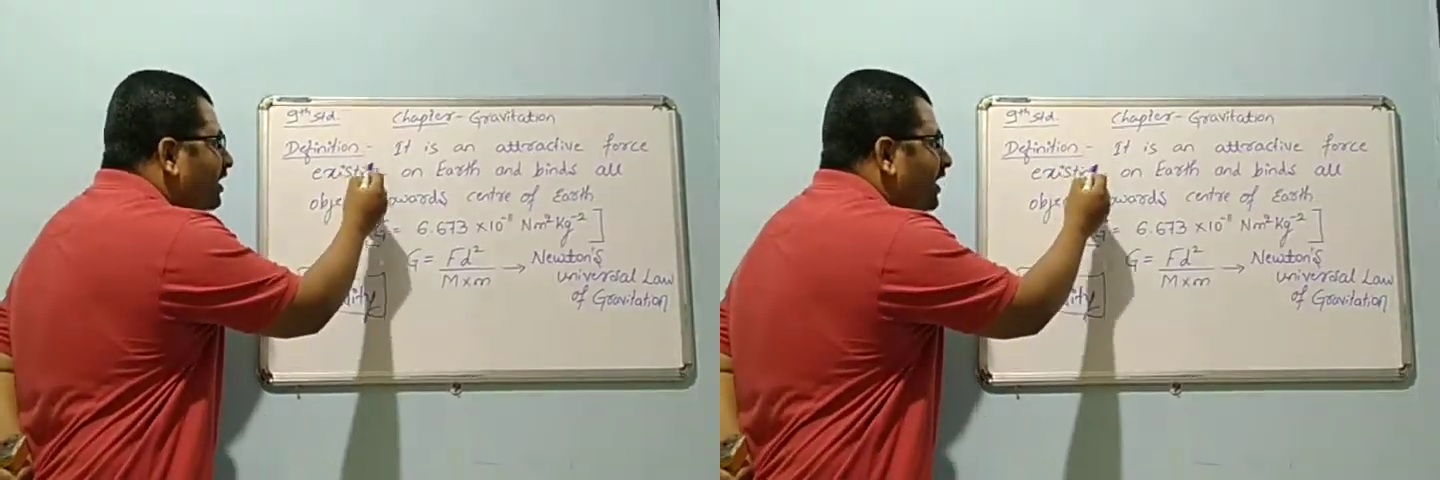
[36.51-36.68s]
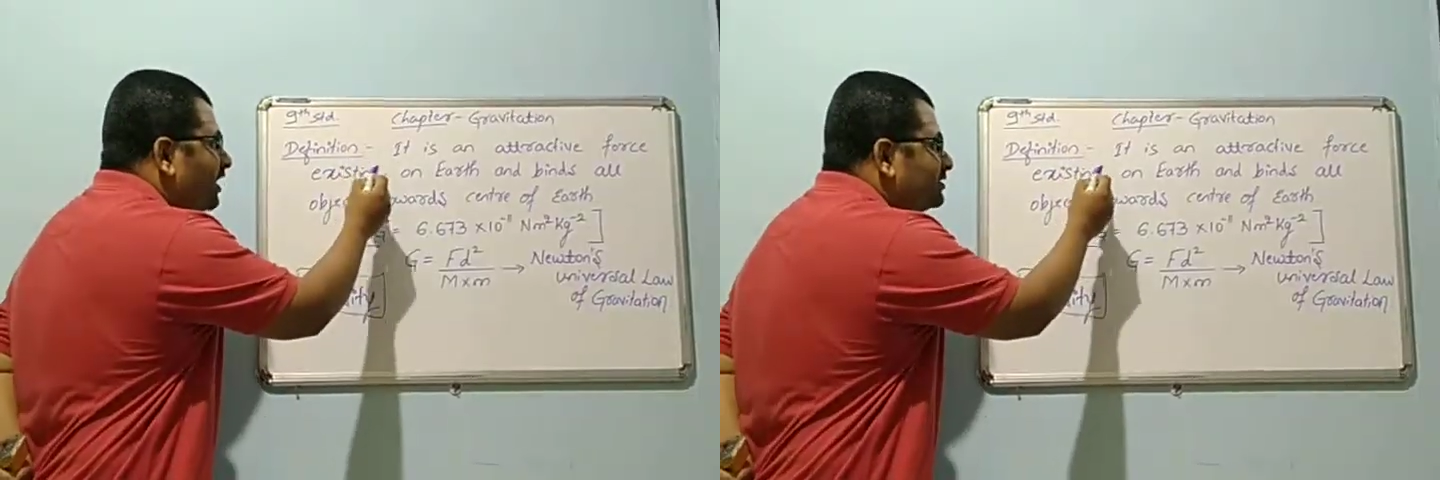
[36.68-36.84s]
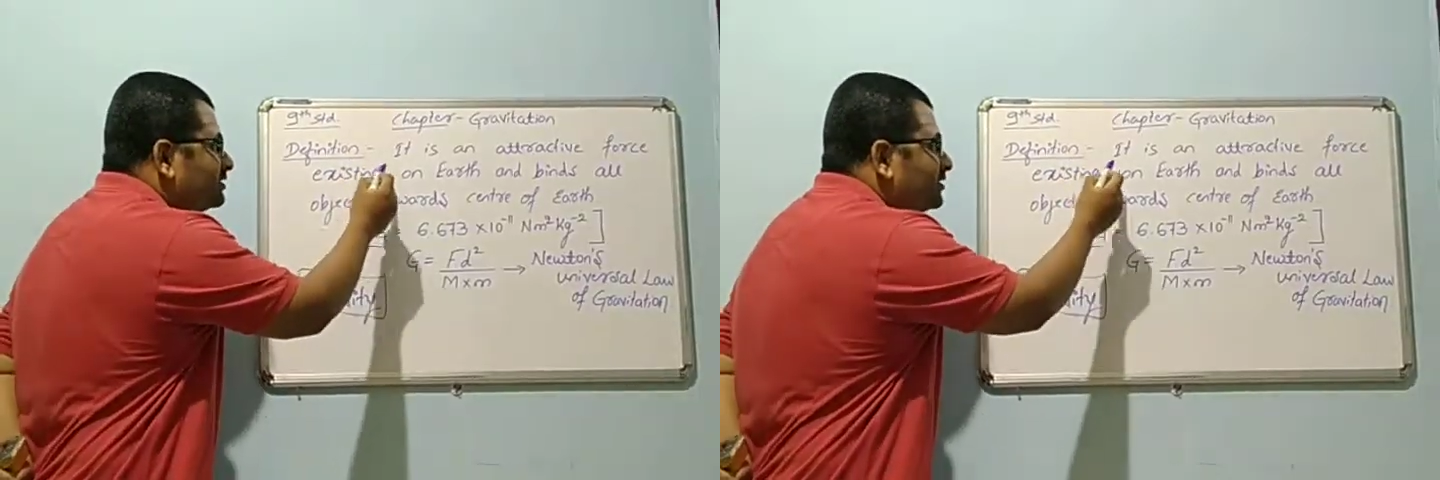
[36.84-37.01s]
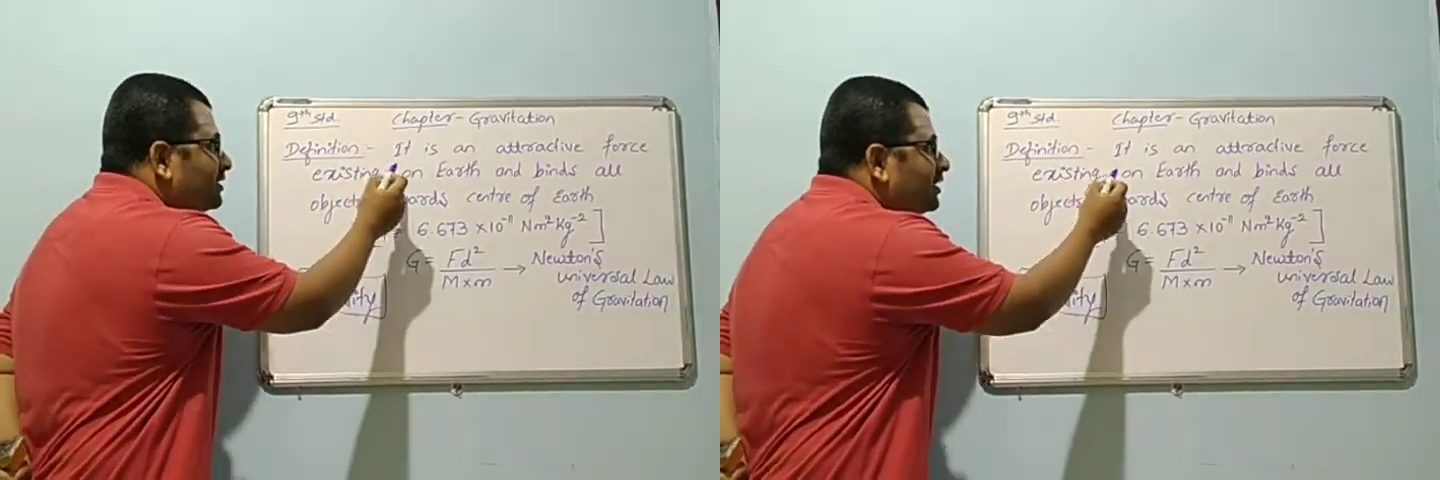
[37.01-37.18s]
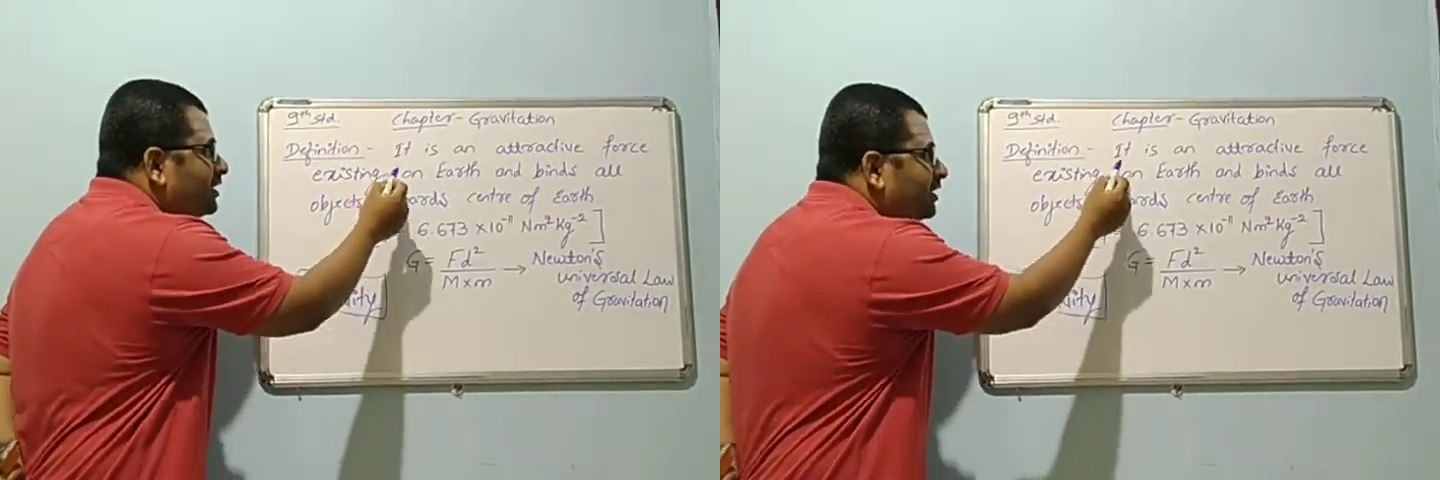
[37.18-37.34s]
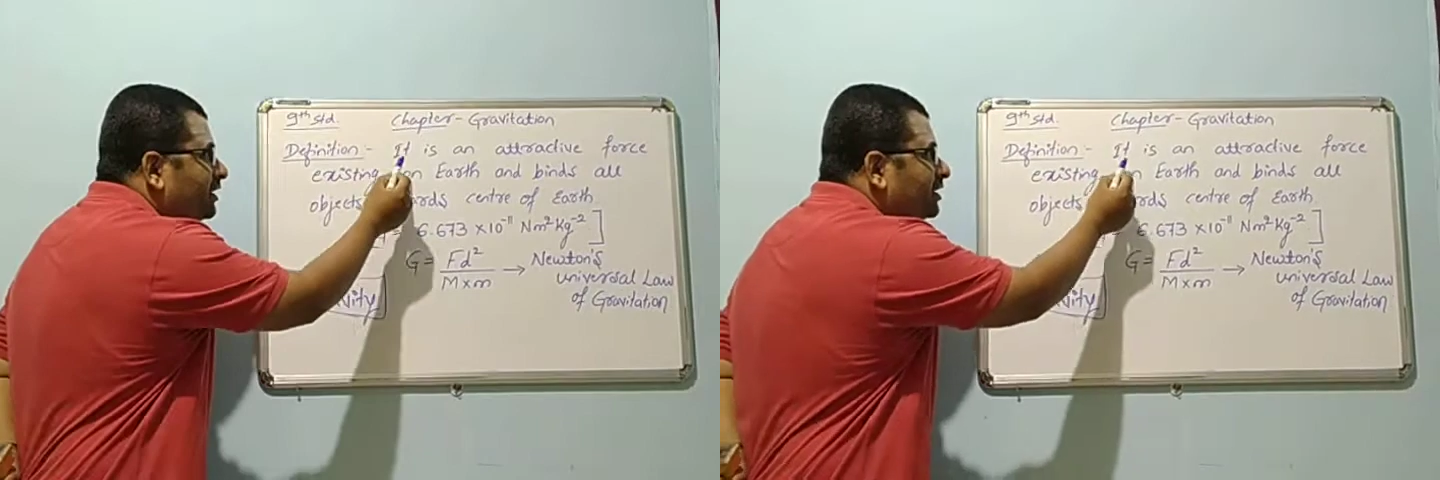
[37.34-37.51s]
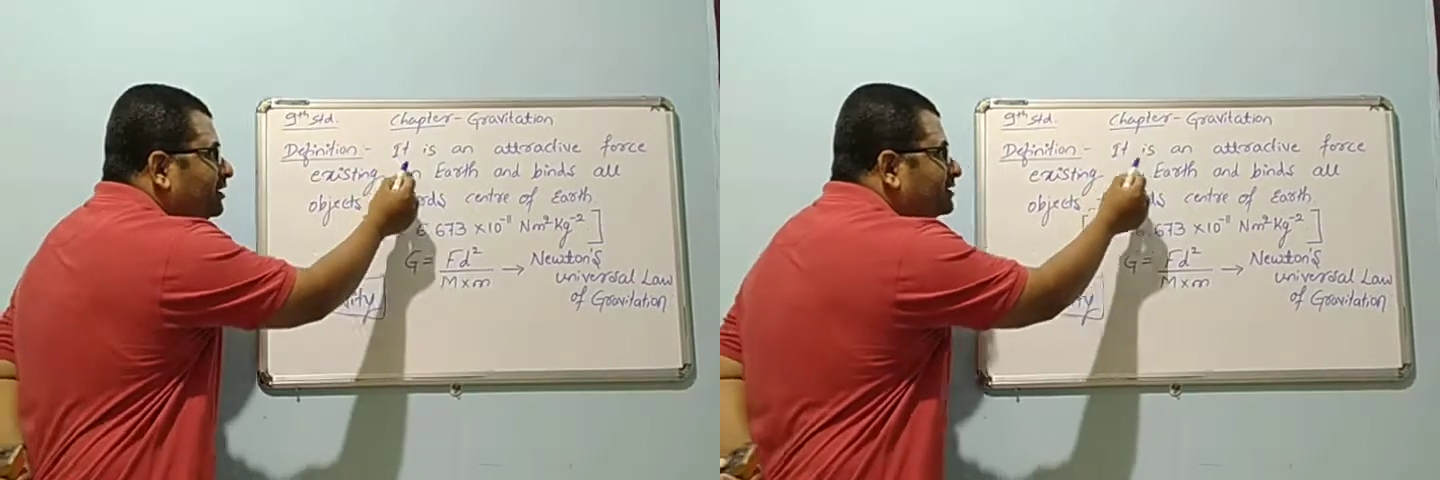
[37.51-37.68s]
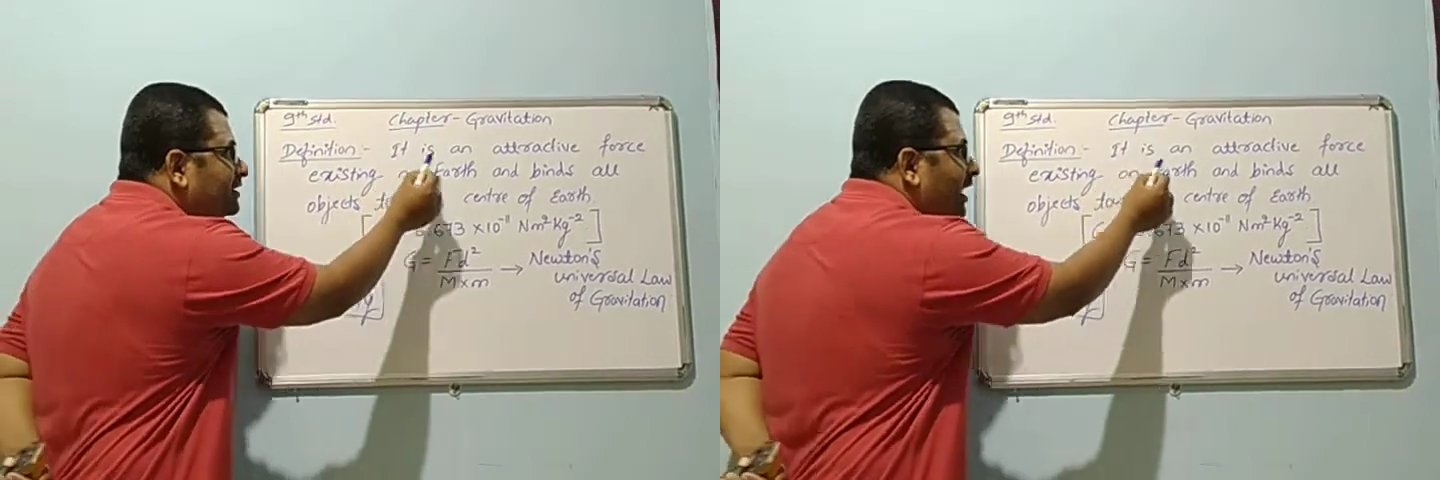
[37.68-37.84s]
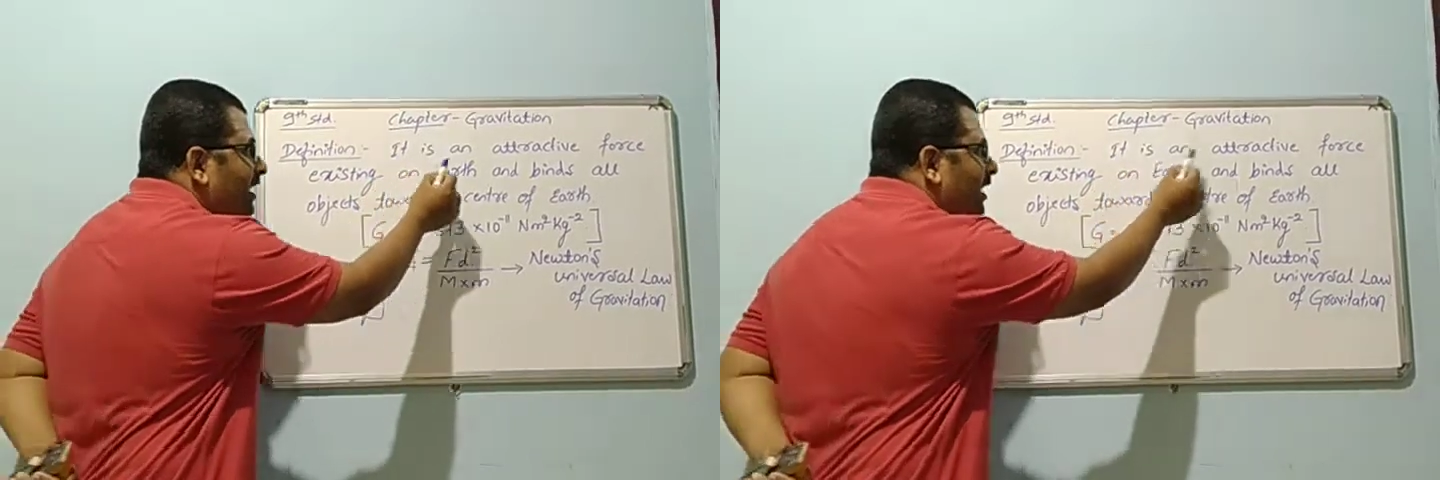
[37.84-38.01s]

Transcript: as it is an